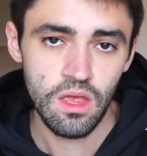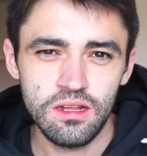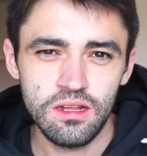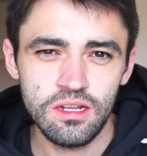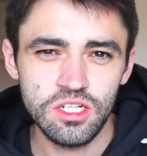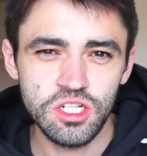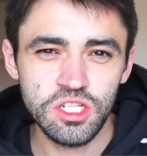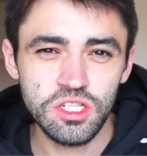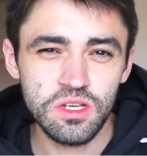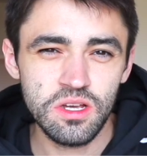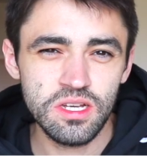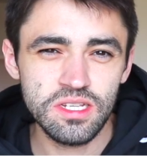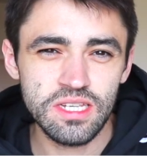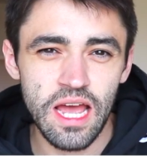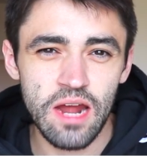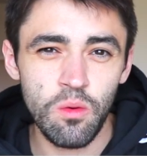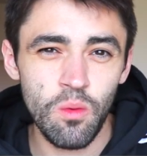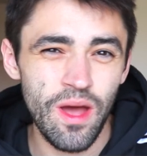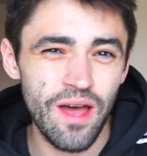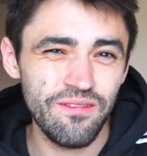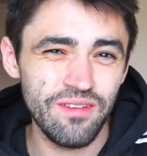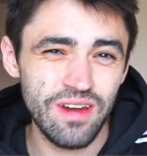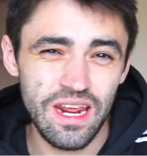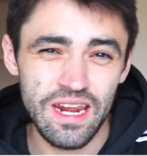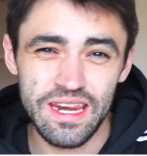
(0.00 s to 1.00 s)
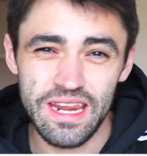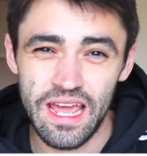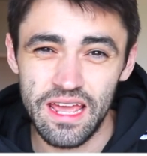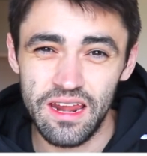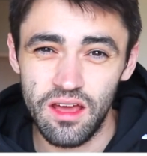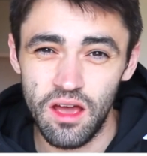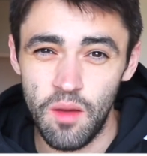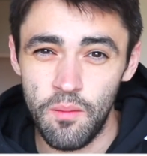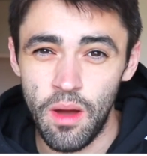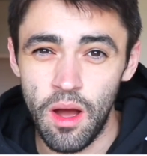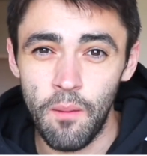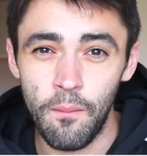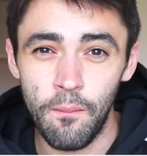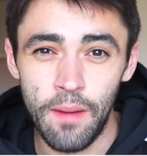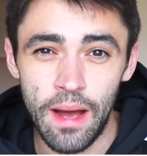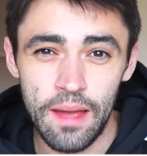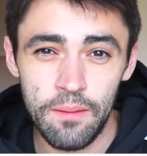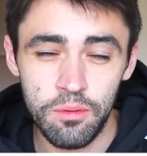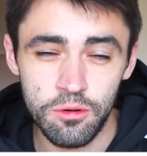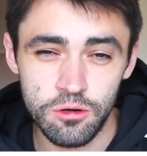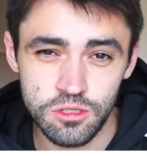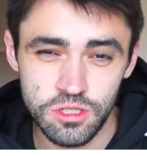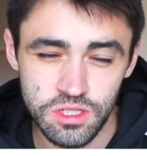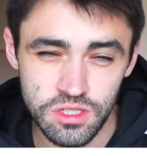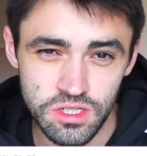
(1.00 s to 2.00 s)
Just because I don't have any data about my
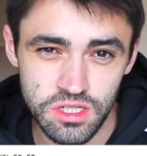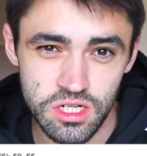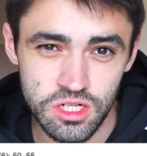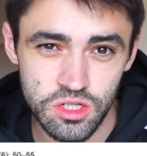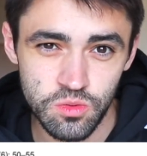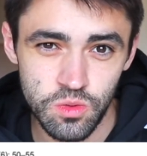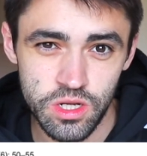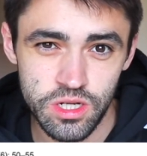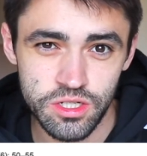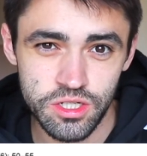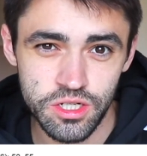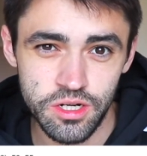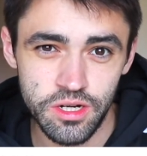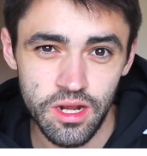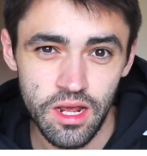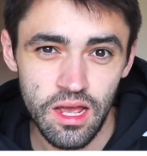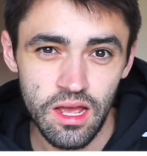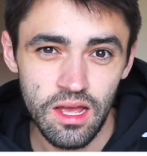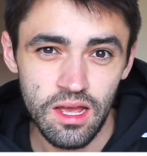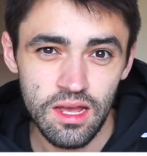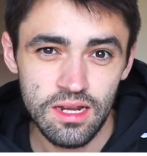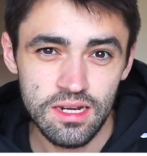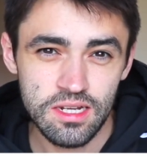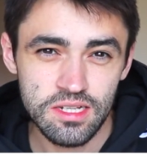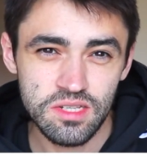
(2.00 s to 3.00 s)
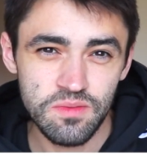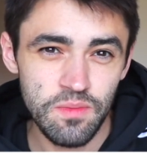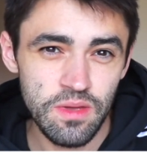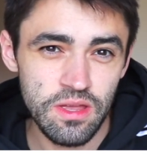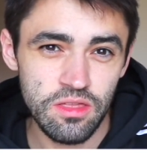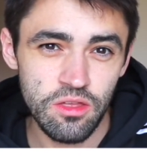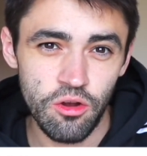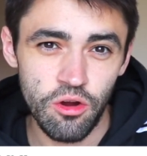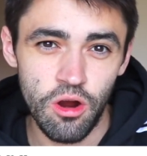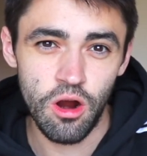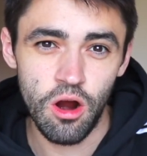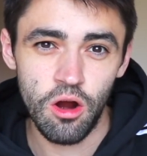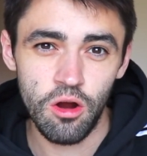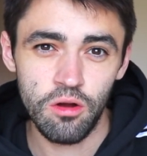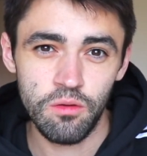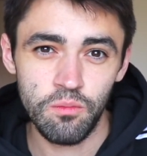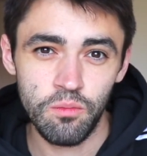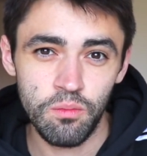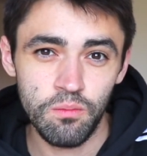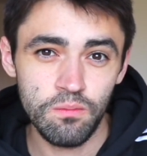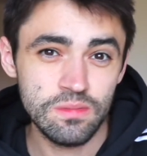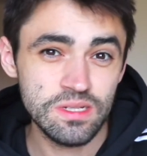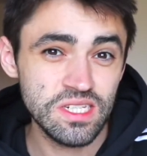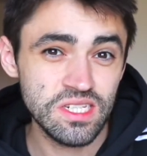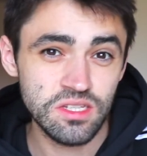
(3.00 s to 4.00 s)
personal situation doesn't mean there aren't
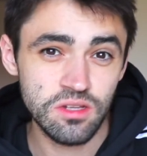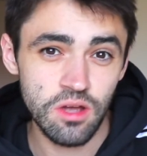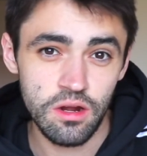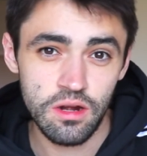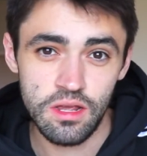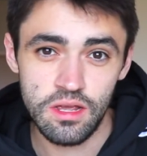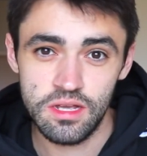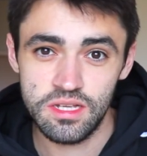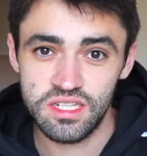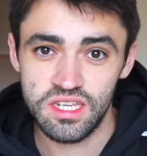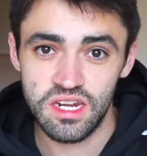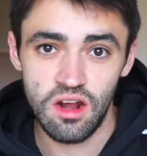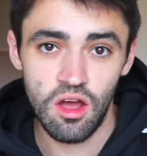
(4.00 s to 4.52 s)
studies and